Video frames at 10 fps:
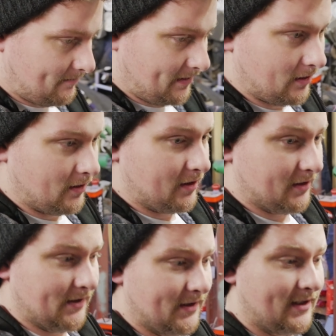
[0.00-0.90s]

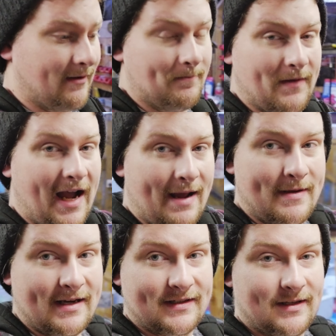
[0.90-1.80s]
because I
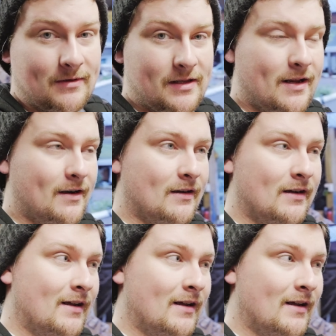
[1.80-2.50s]
made a simulator